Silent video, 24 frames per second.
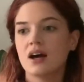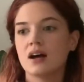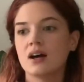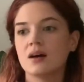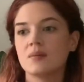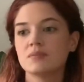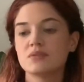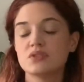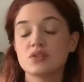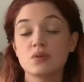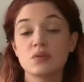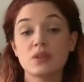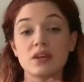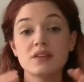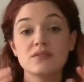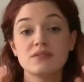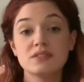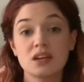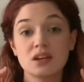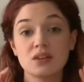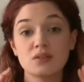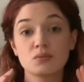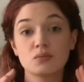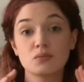So they've
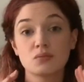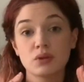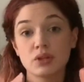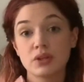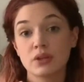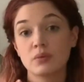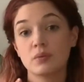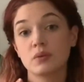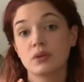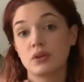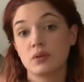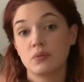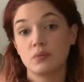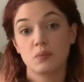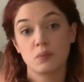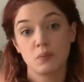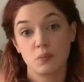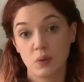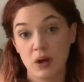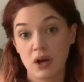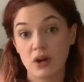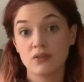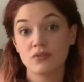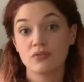done really, really
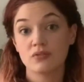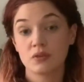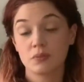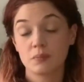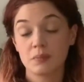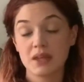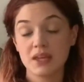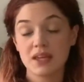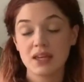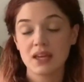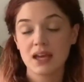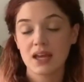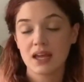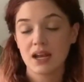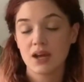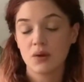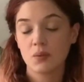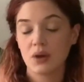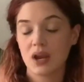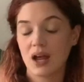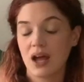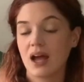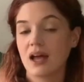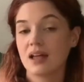well for me, and I
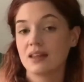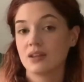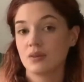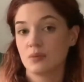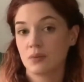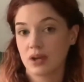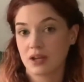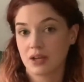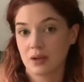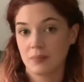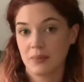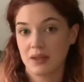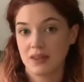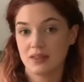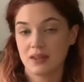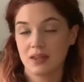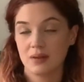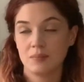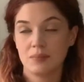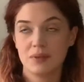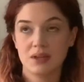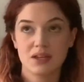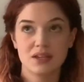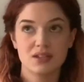would highly recommend
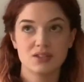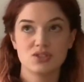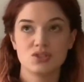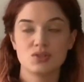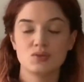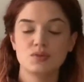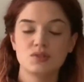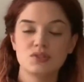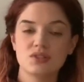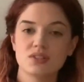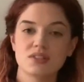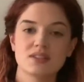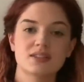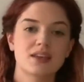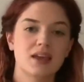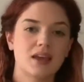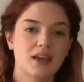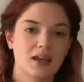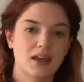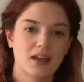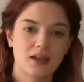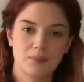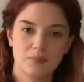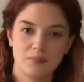them because you just
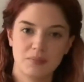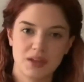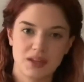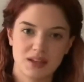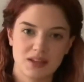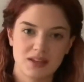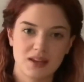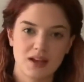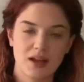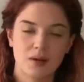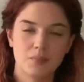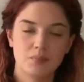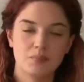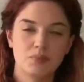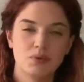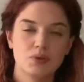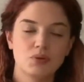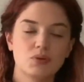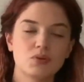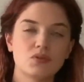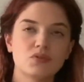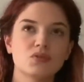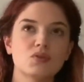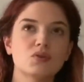can't beat a
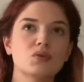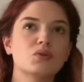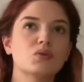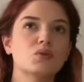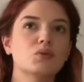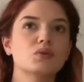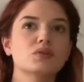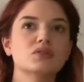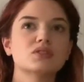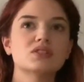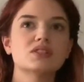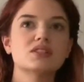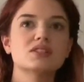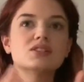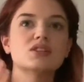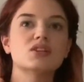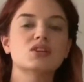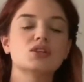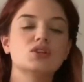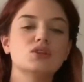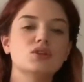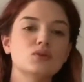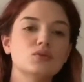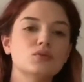beautiful,
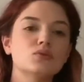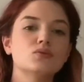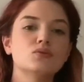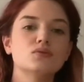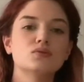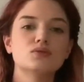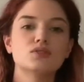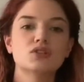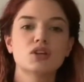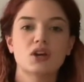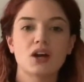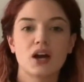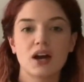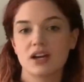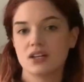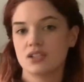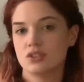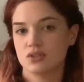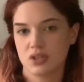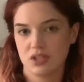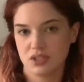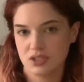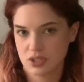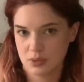gorgeous, huge
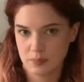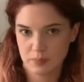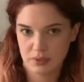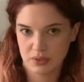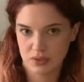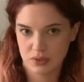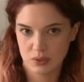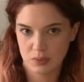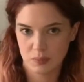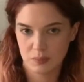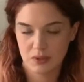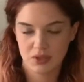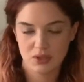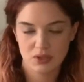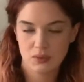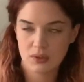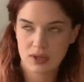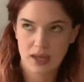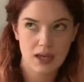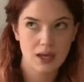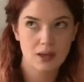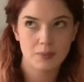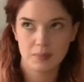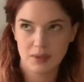hydrangea bloom. You
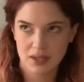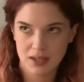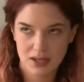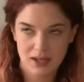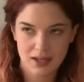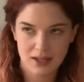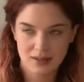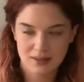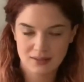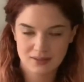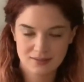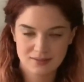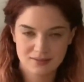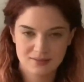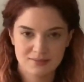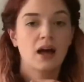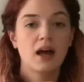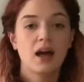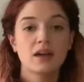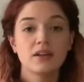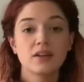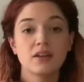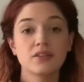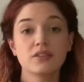can't beat it.
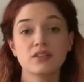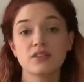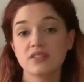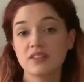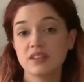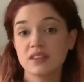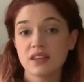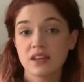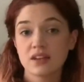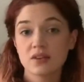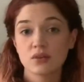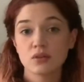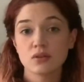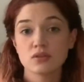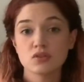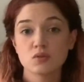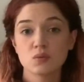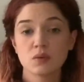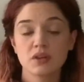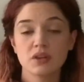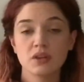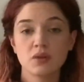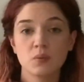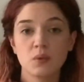Another thing that grows
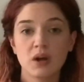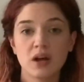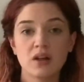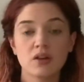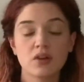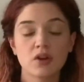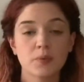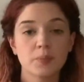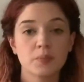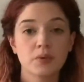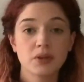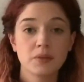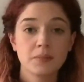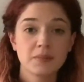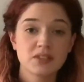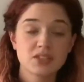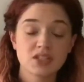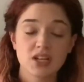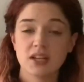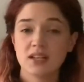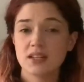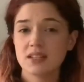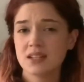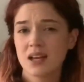really well are pretty much
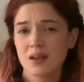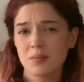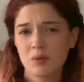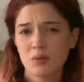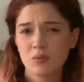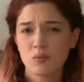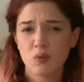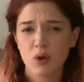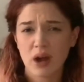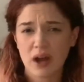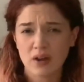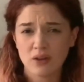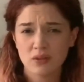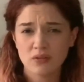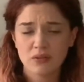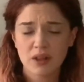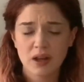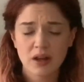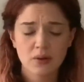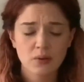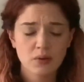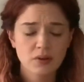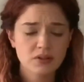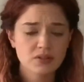any type of
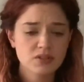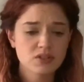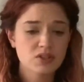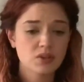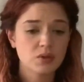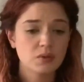wildflower, so